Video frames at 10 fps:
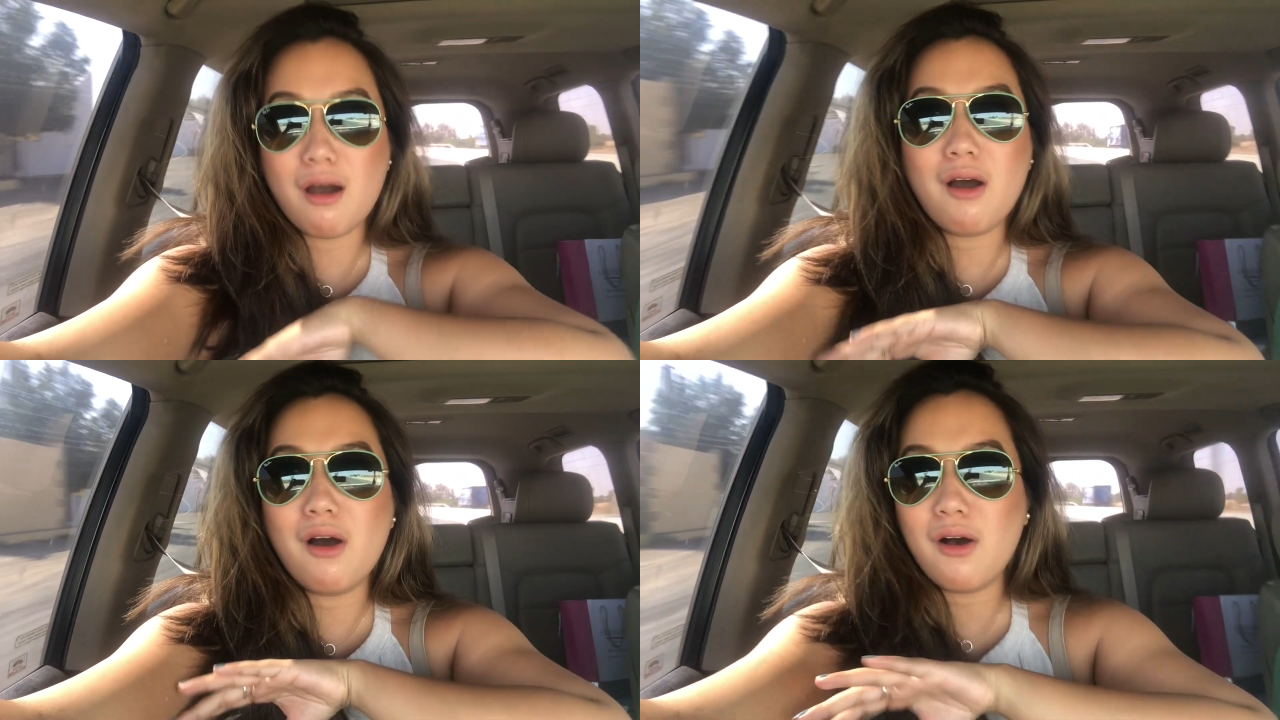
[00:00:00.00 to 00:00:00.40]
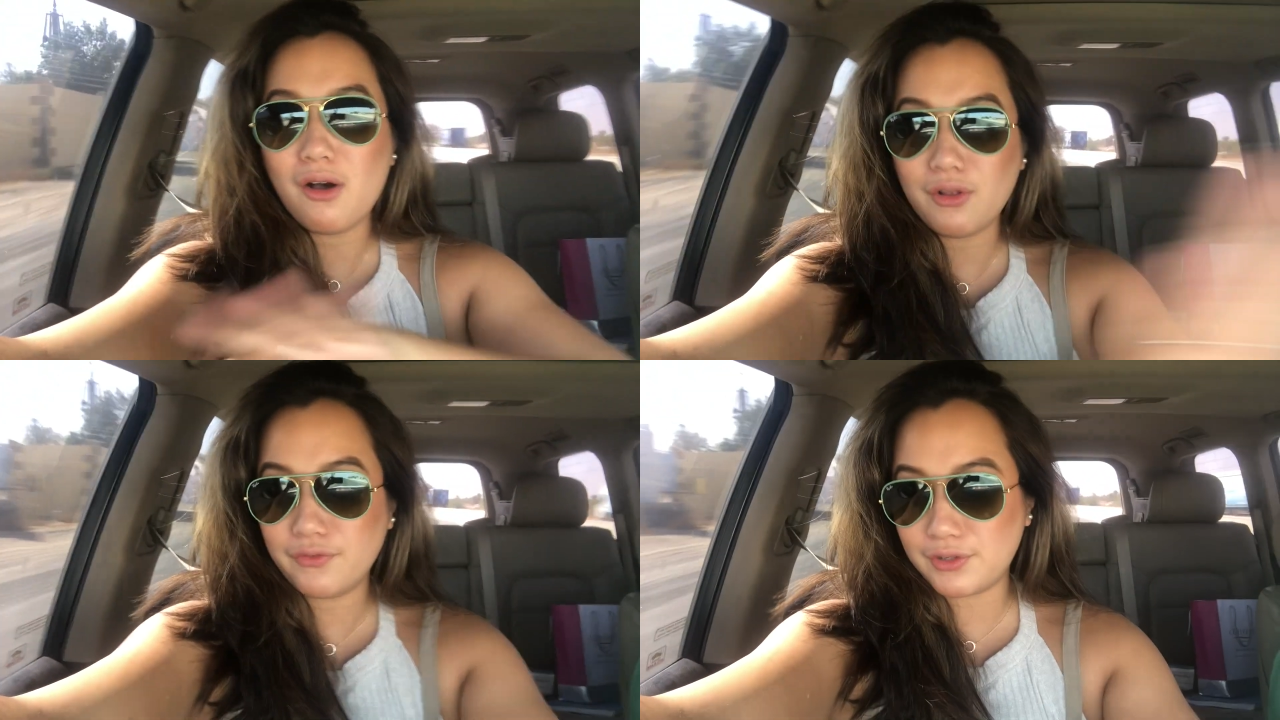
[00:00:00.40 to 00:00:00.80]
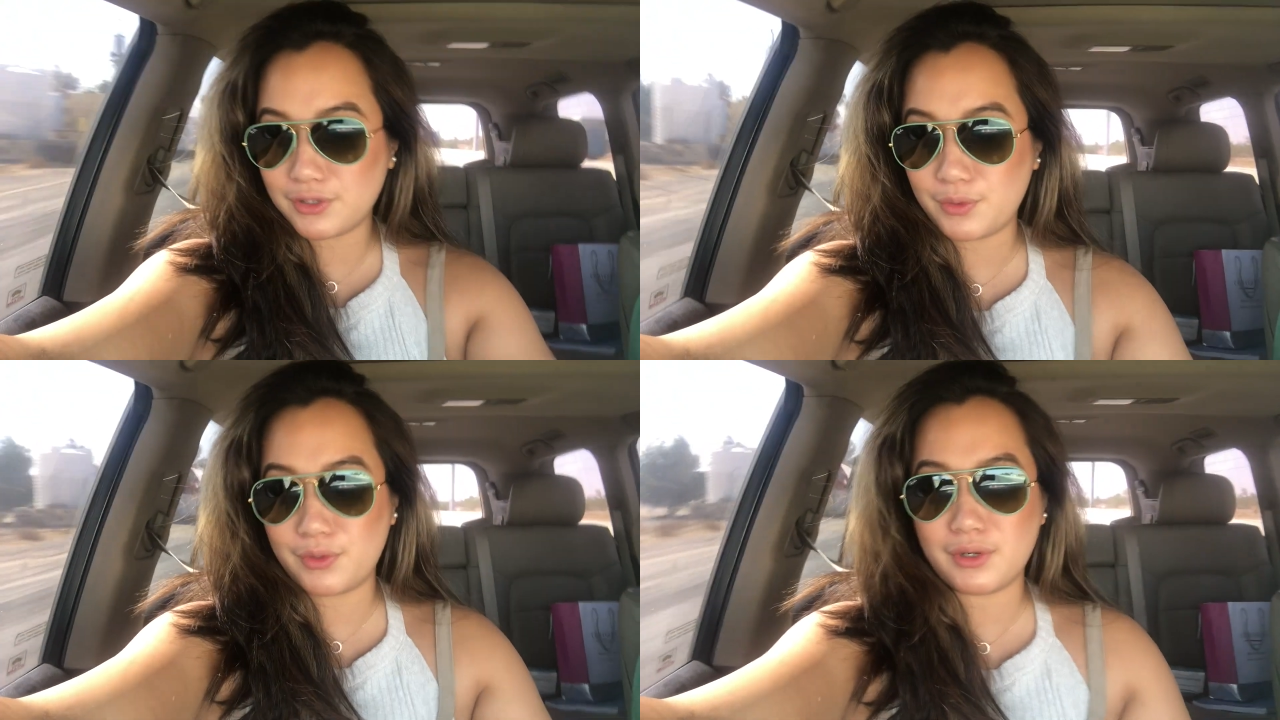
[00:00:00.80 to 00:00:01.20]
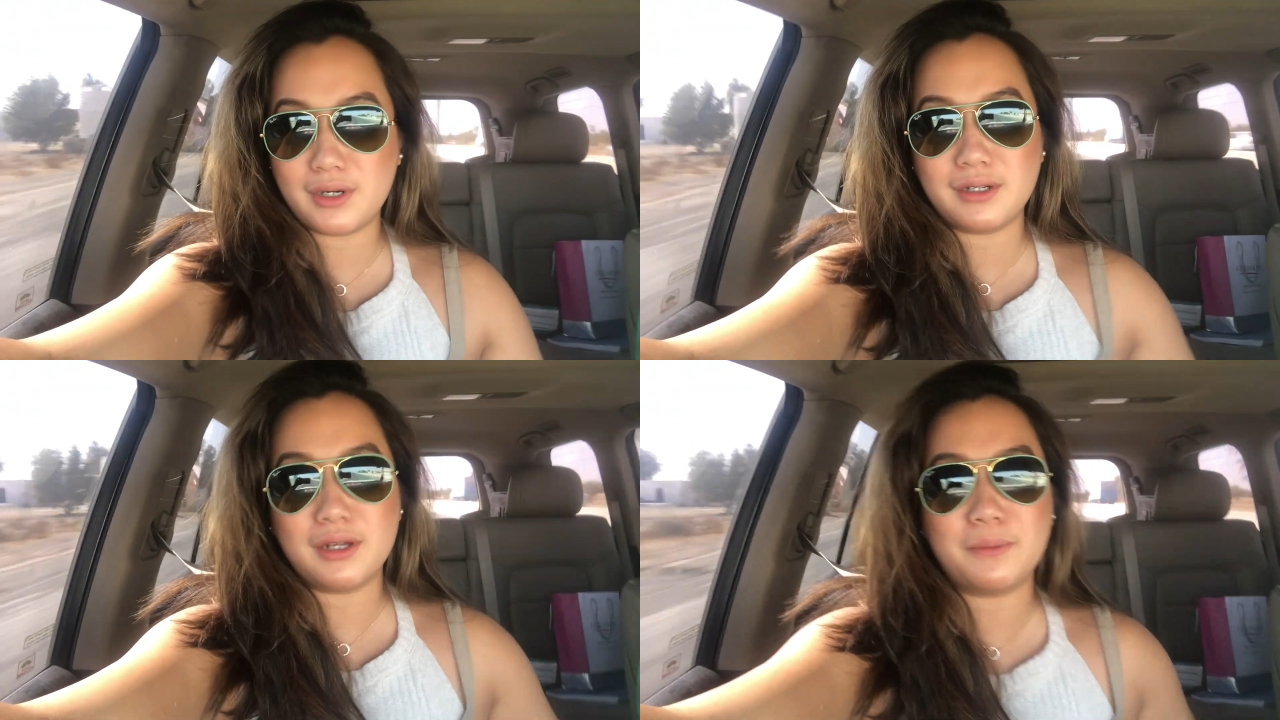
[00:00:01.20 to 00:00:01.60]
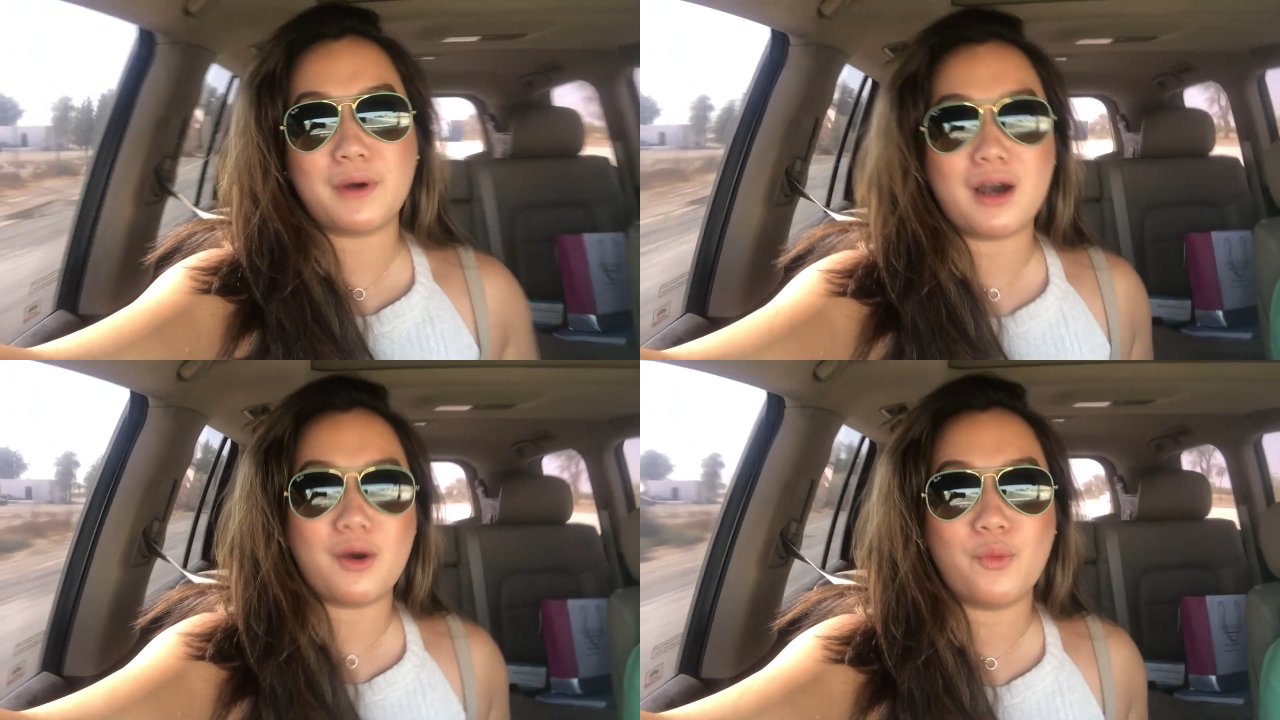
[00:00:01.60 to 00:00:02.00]
all over the world
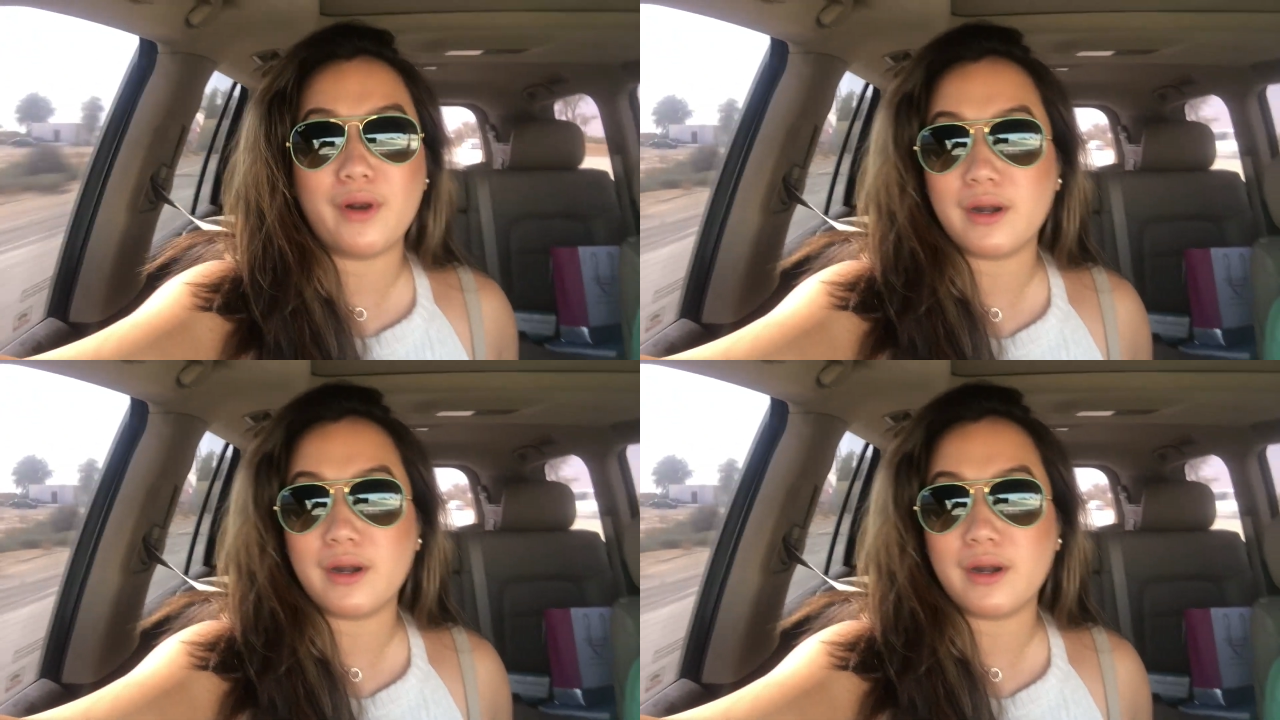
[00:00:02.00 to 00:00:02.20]
about where